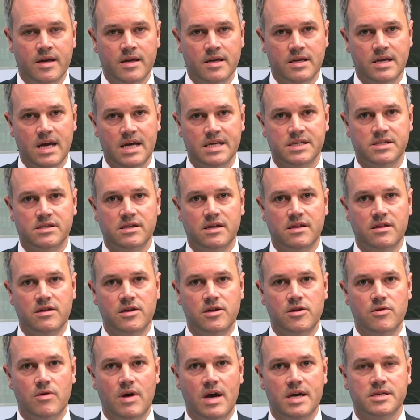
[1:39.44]
Yesterday in
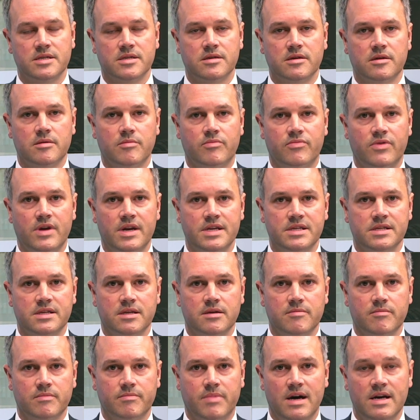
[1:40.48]
the US,
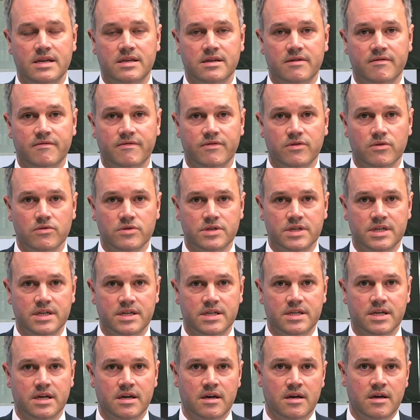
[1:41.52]
President Biden
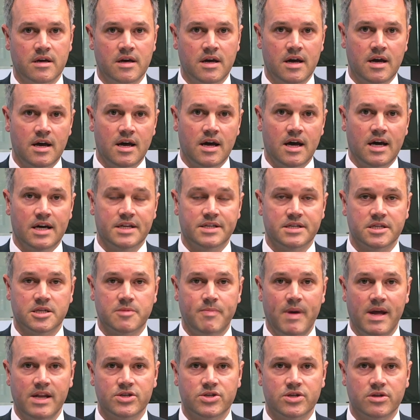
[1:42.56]
floated a
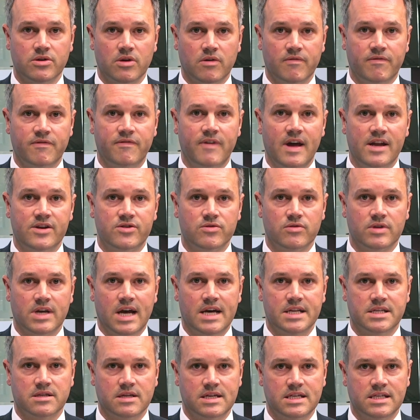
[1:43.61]
suspension of federal
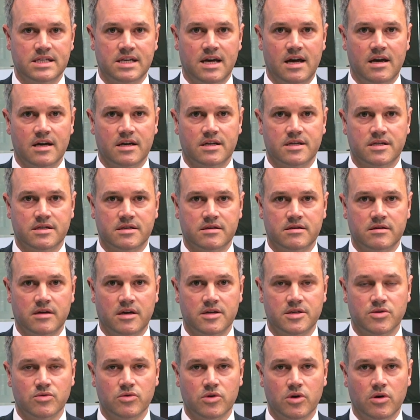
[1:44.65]
gasoline tax, a
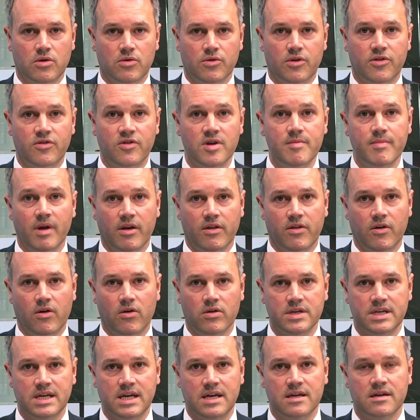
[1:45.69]
so-called three-month
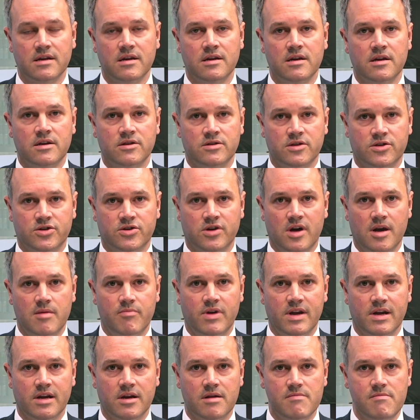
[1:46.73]
holiday, to try and
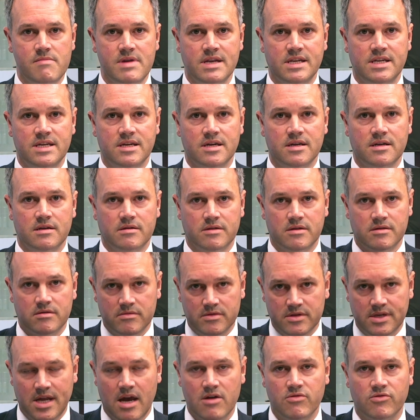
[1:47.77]
bring an immediate
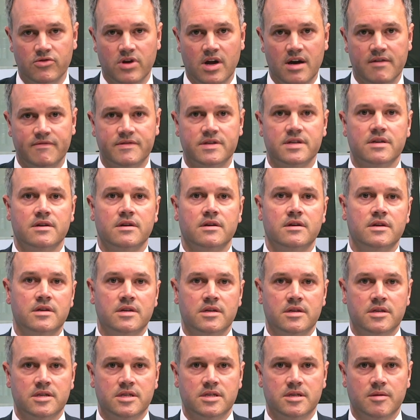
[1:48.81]
downdraft
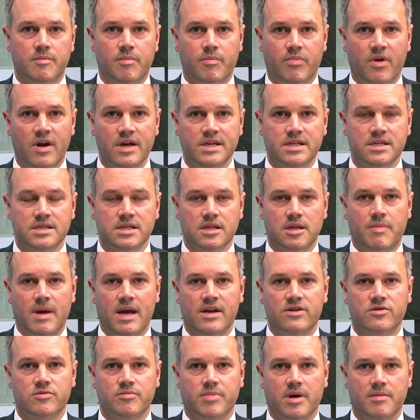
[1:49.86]
to prices at the
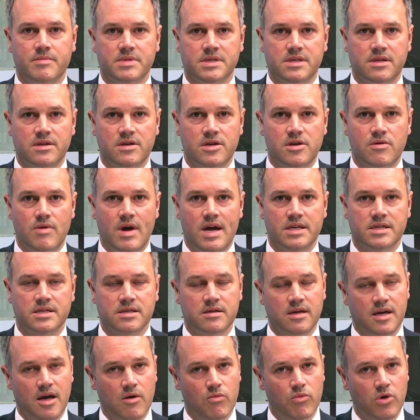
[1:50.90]
petrol pumps in the US.
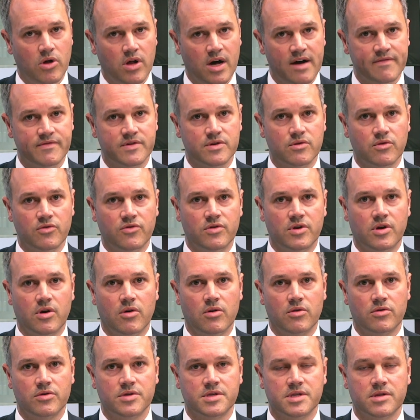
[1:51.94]
It will have to go through
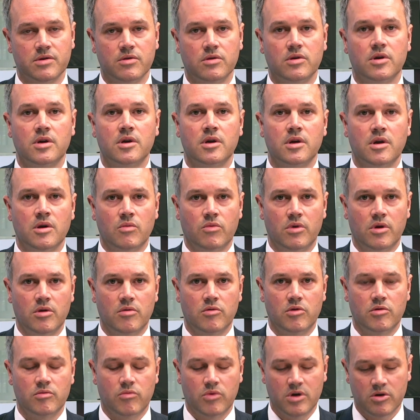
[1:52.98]
Congress, though, where it
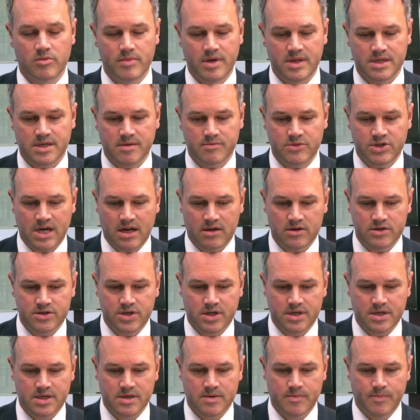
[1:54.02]
will meet some
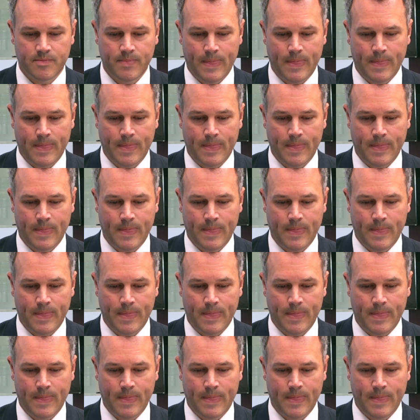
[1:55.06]
challenges.